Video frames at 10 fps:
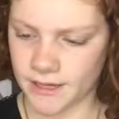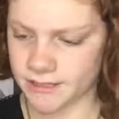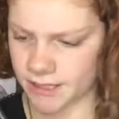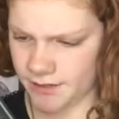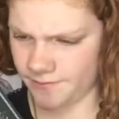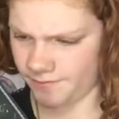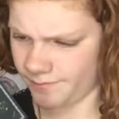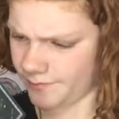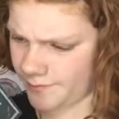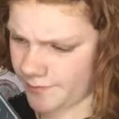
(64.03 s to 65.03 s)
has any
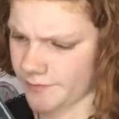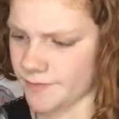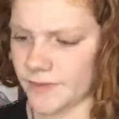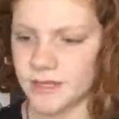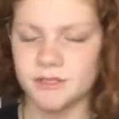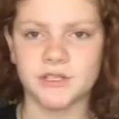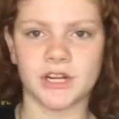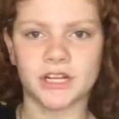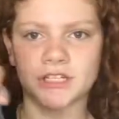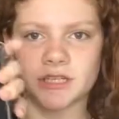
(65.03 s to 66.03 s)

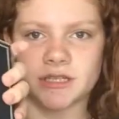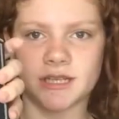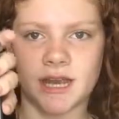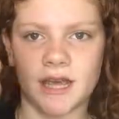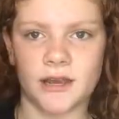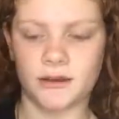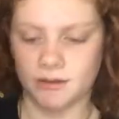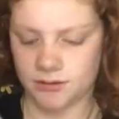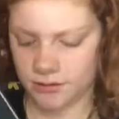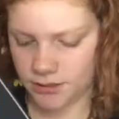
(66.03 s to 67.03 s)
instructions in it.
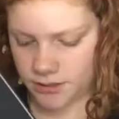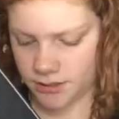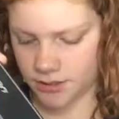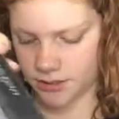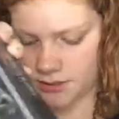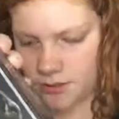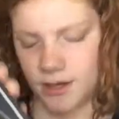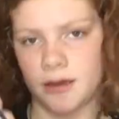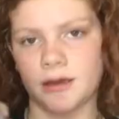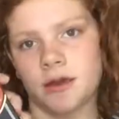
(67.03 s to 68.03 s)

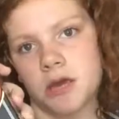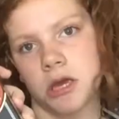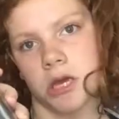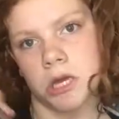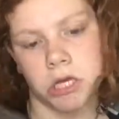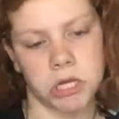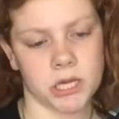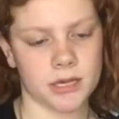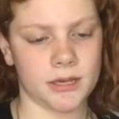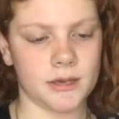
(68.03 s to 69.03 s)
Okay.
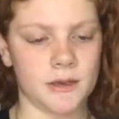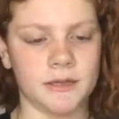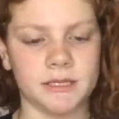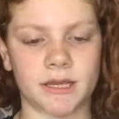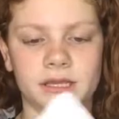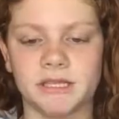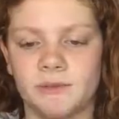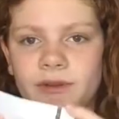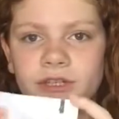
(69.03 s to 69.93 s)
So here's some